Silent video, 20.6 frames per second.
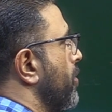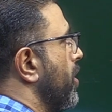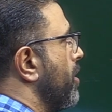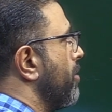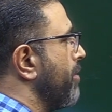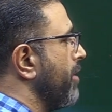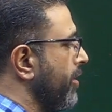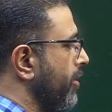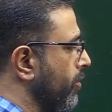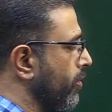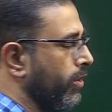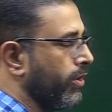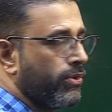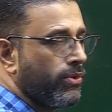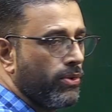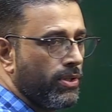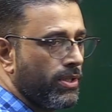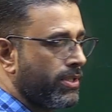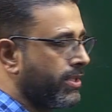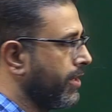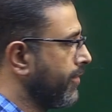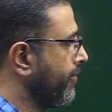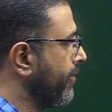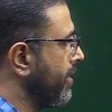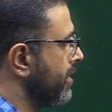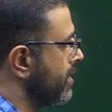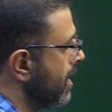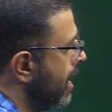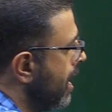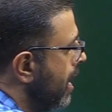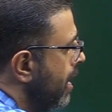perpendicular to the
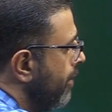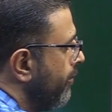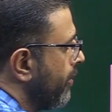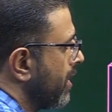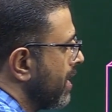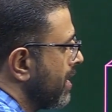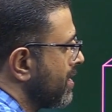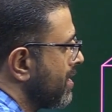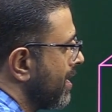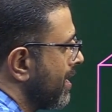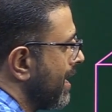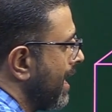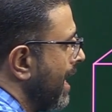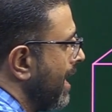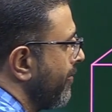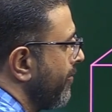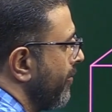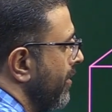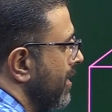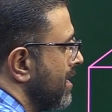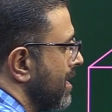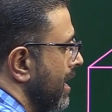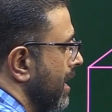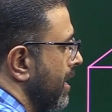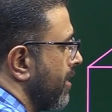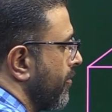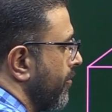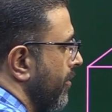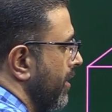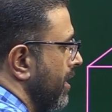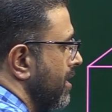surface. If you consider right face,
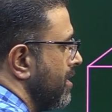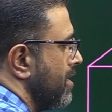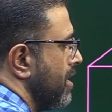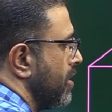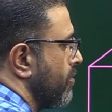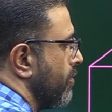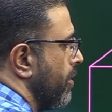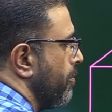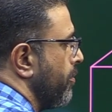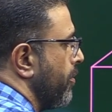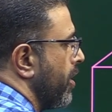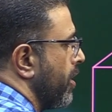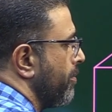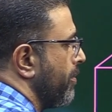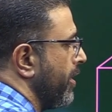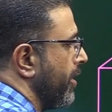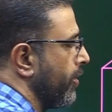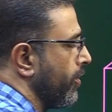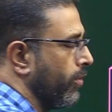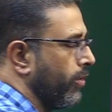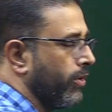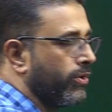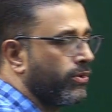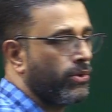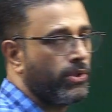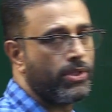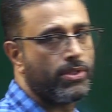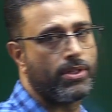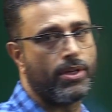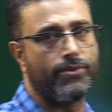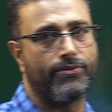electric field is this way, perpendicular to
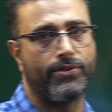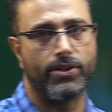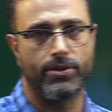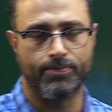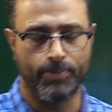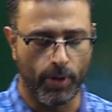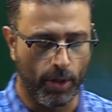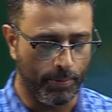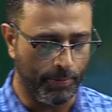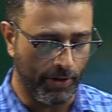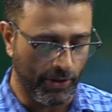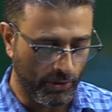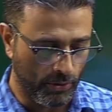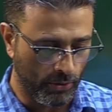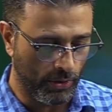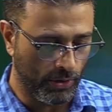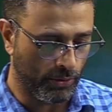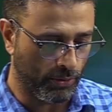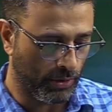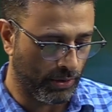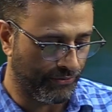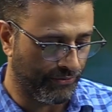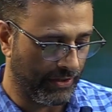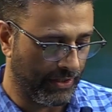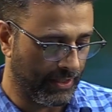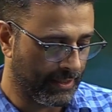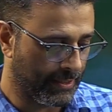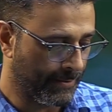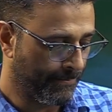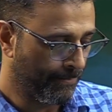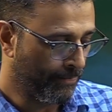the surface, perpendicular to the
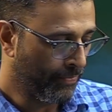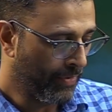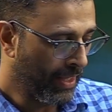face.